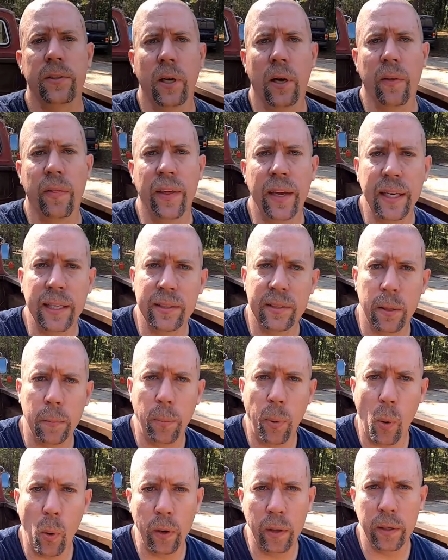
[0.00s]
right, y'all, I think it's
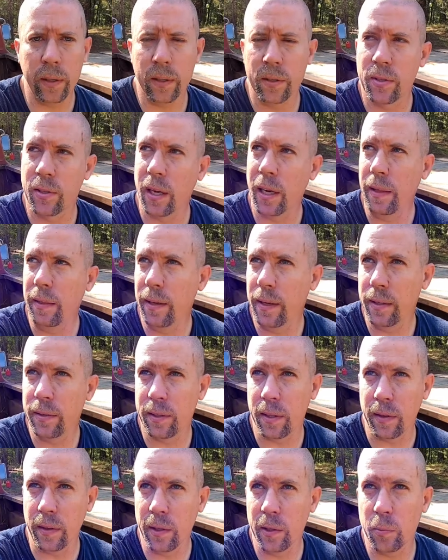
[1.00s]
important to say
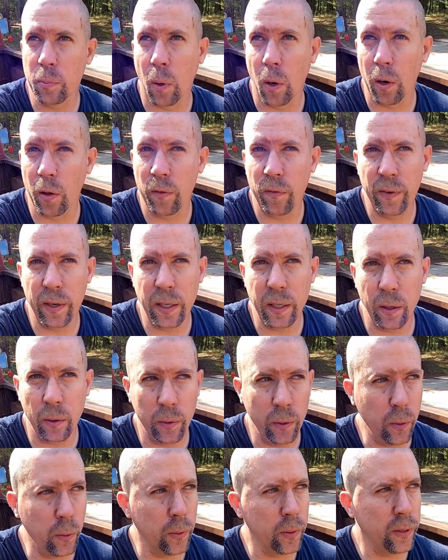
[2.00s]
this at this part of the
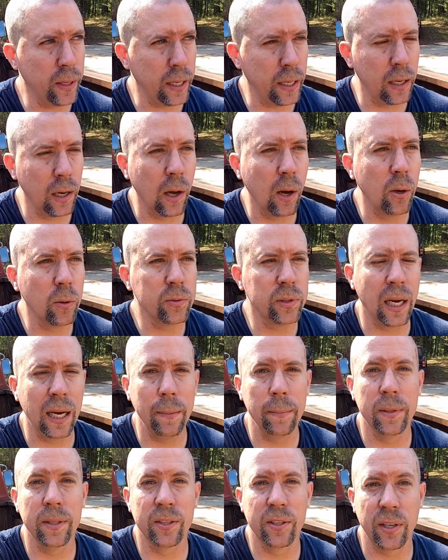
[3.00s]
video. Don't want to take a long
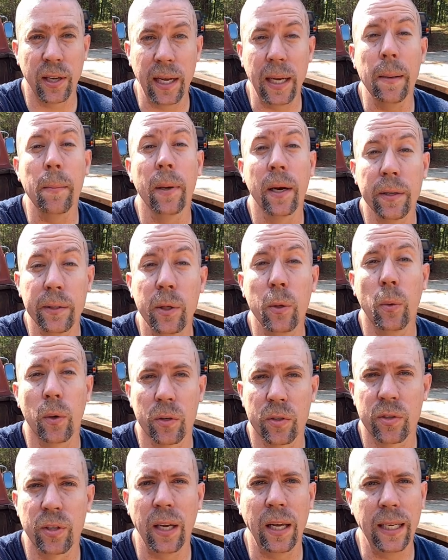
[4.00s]
time to say it, but I do
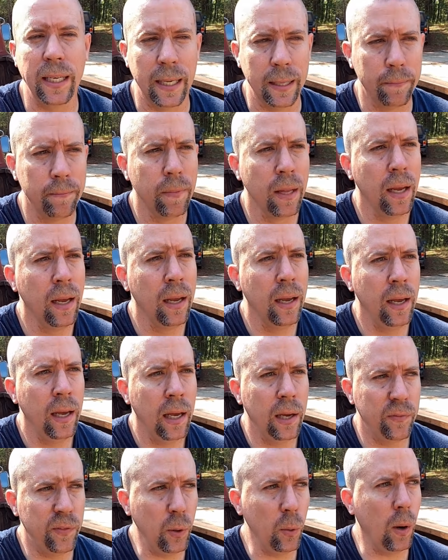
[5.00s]
want to say it.
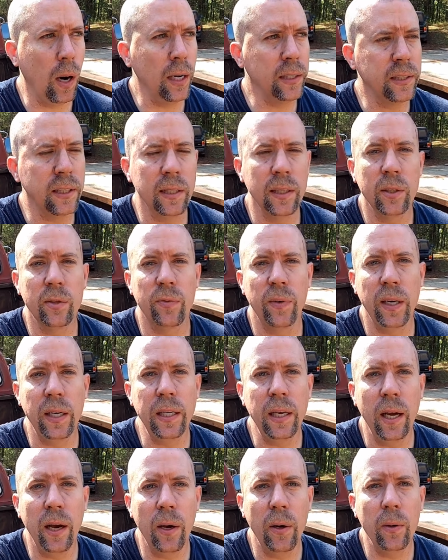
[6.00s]
If you're watching this
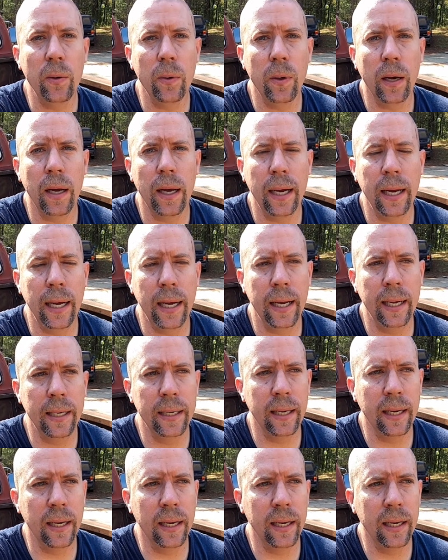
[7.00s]
video
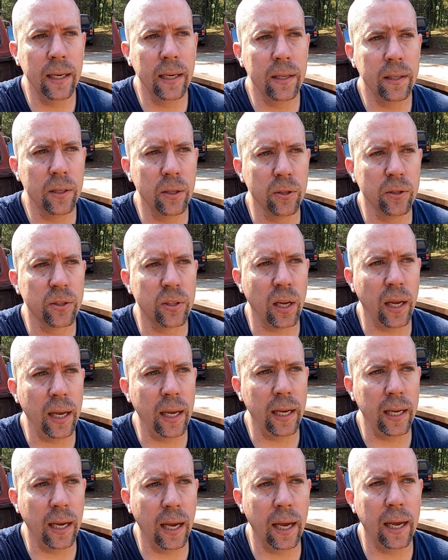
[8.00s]
and you're
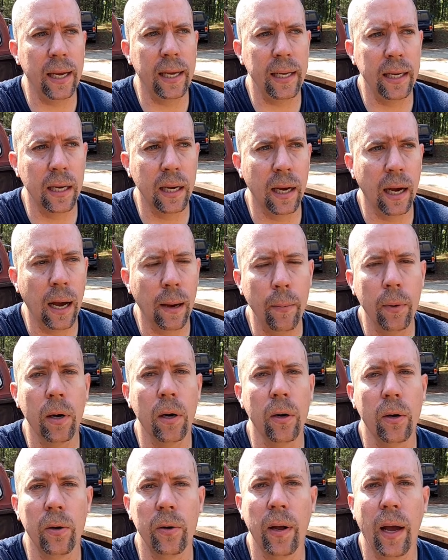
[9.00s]
saying, hey, I'm going
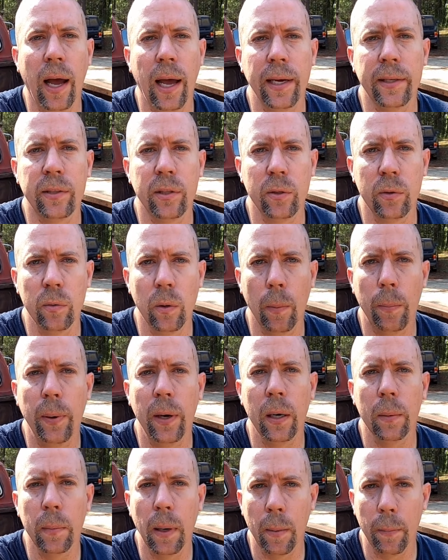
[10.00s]
to learn how to
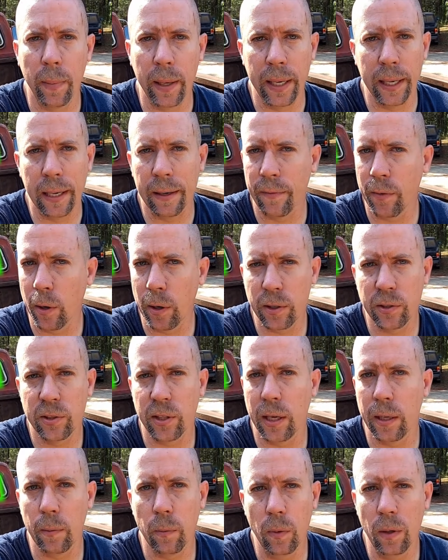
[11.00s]
repair my bed. I've already
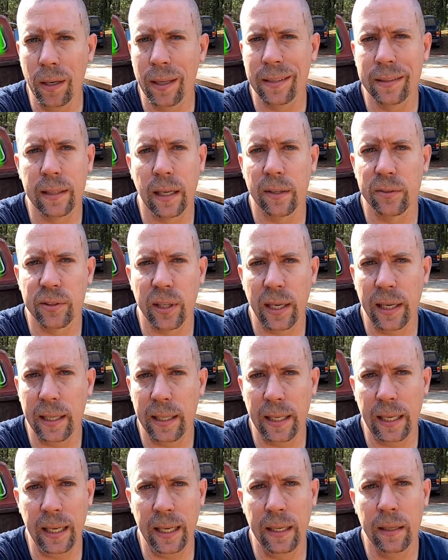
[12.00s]
said it once. I'll say it
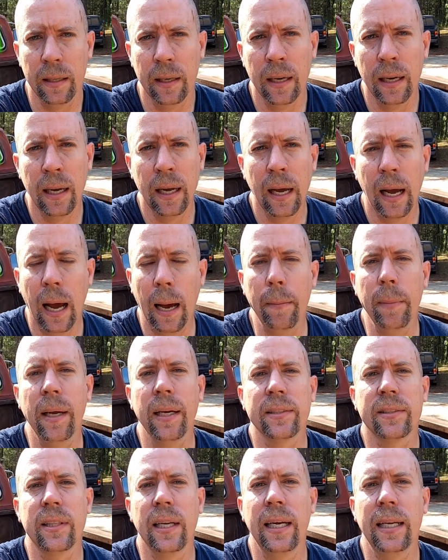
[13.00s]
again. I'm
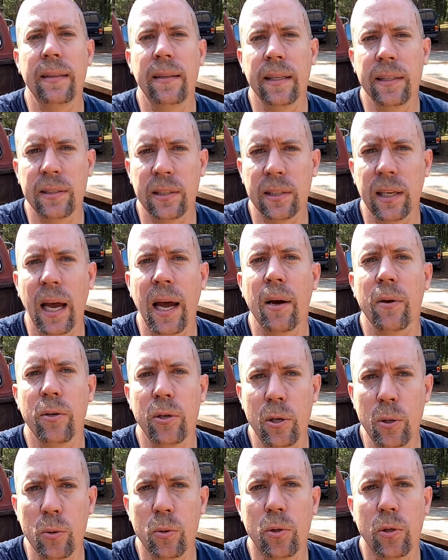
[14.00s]
not saying this is how
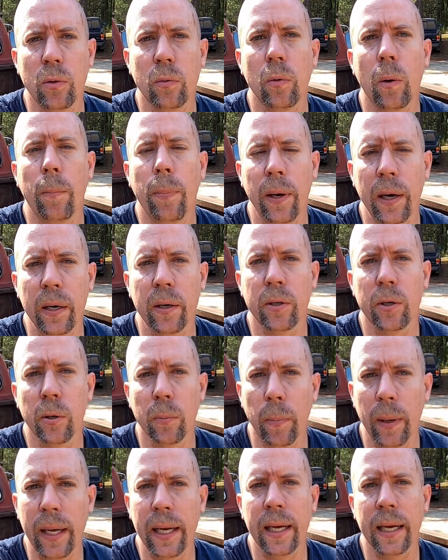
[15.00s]
you should repair
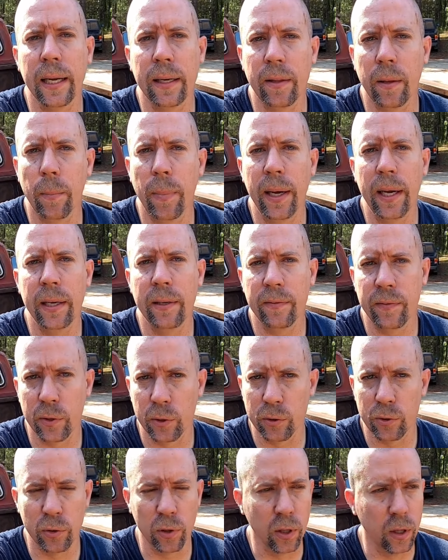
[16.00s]
your bed, the bed of
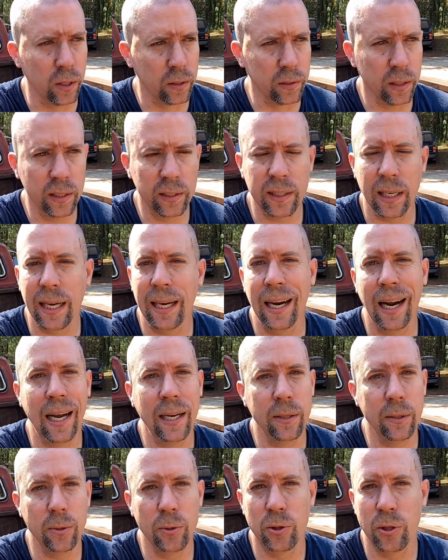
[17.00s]
your truck. This ain't
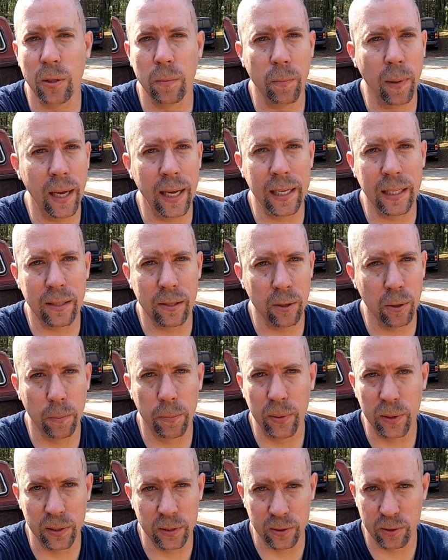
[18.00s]
how you should make your
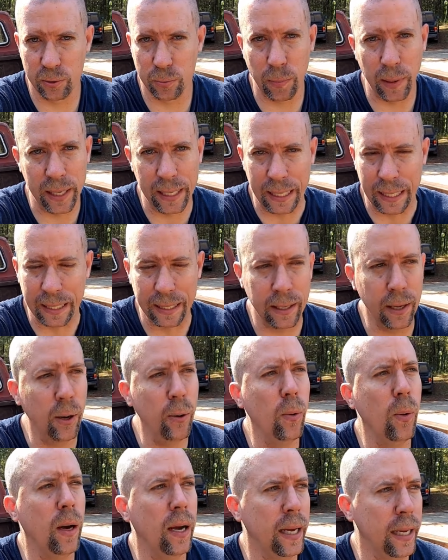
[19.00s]
Puddin's bed.
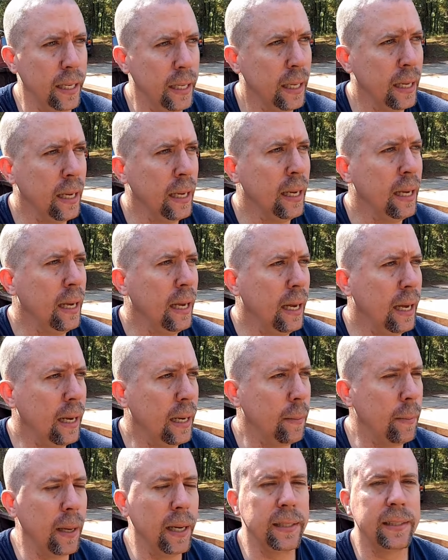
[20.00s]
No way
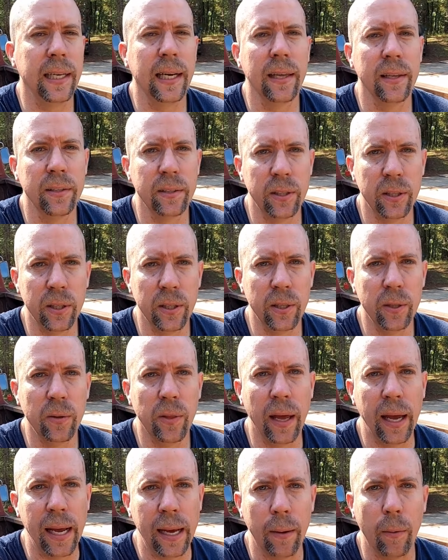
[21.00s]
am I telling you to
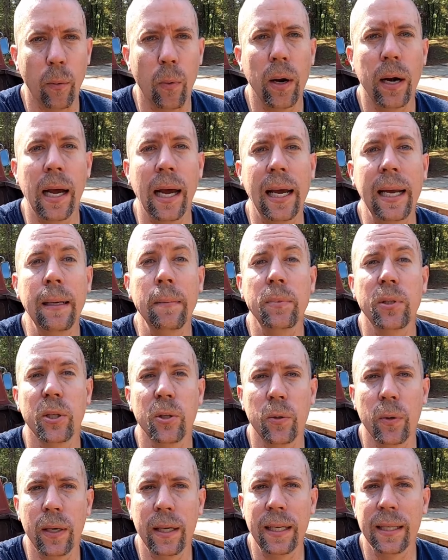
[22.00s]
do that. What I am
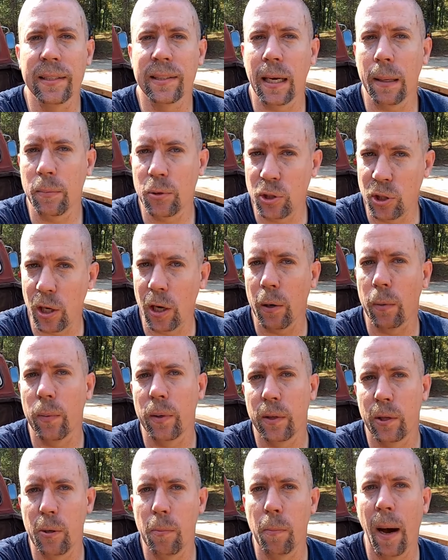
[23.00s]
doing is I'm sharing
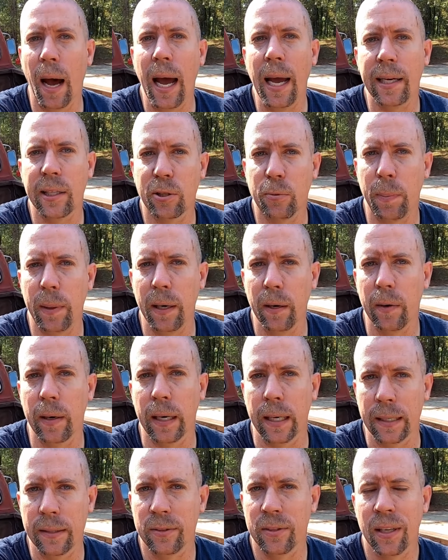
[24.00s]
with you my
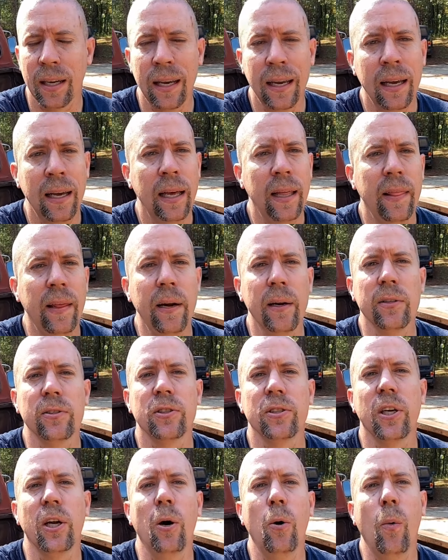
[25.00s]
experience.
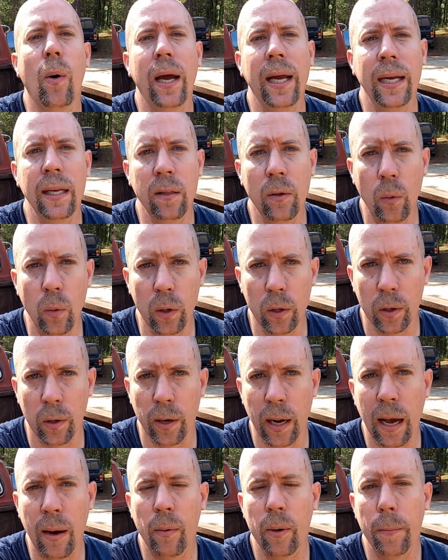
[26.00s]
There's no way in the
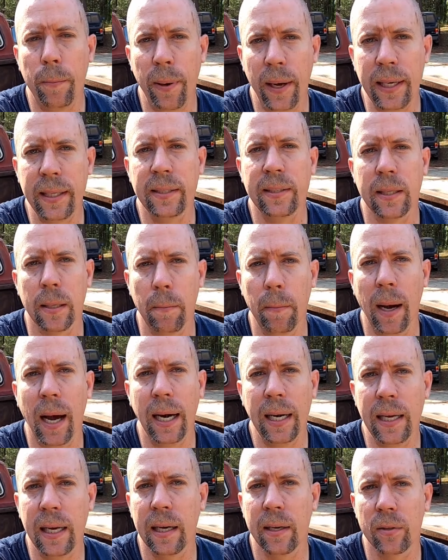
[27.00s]
world I would pay
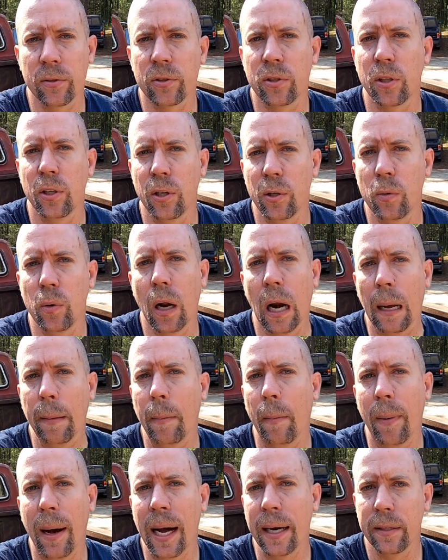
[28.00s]
somebody else to do what
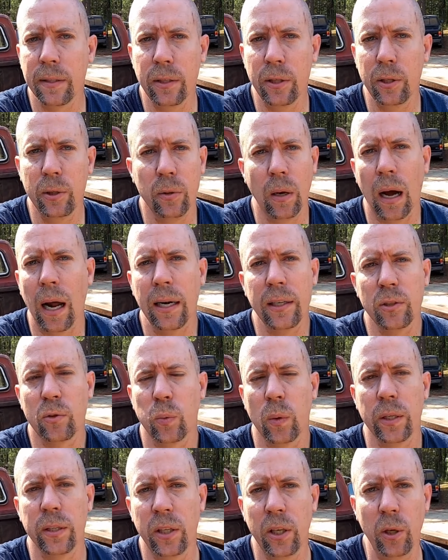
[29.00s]
I'm about to do. I
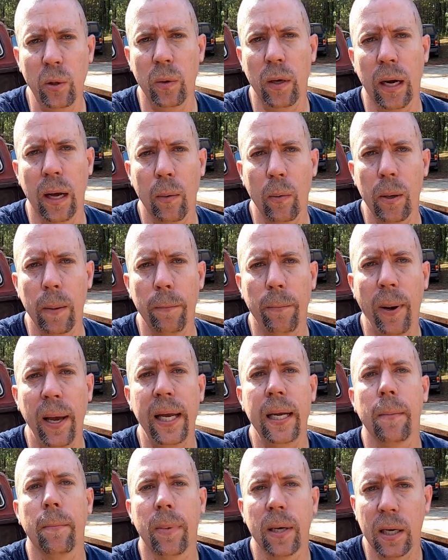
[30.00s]
just wouldn't do it. I wouldn't
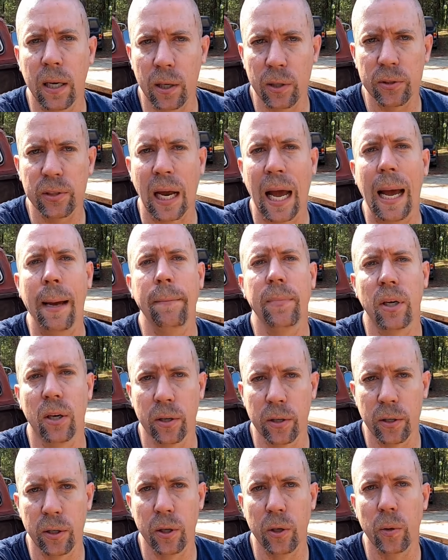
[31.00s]
pay them because I'm
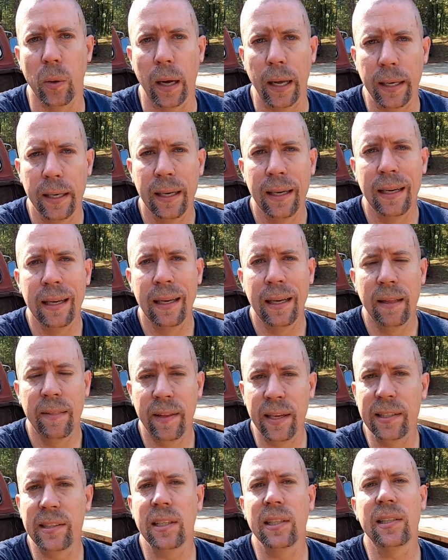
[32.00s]
going to do it.
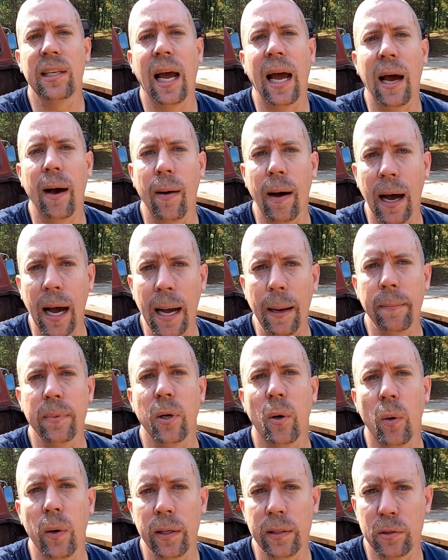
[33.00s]
This is how I'm
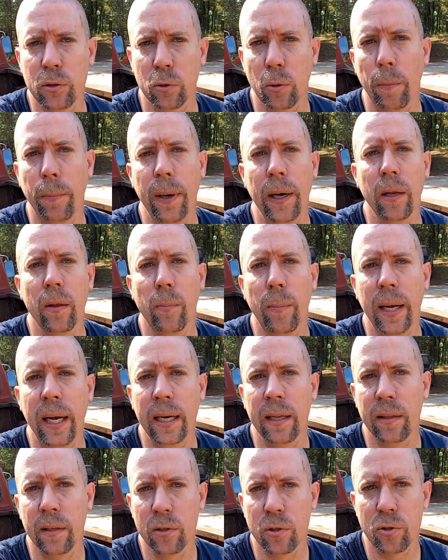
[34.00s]
going to repair the
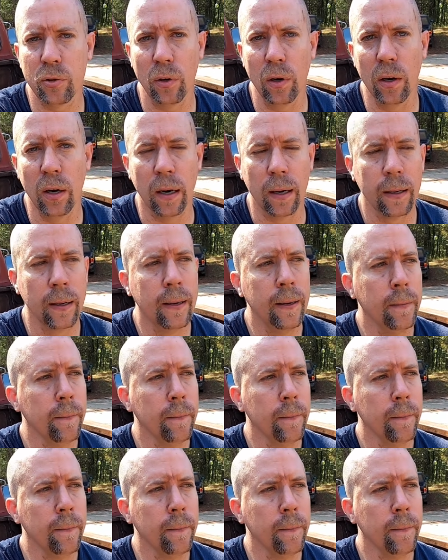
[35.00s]
bed of this truck.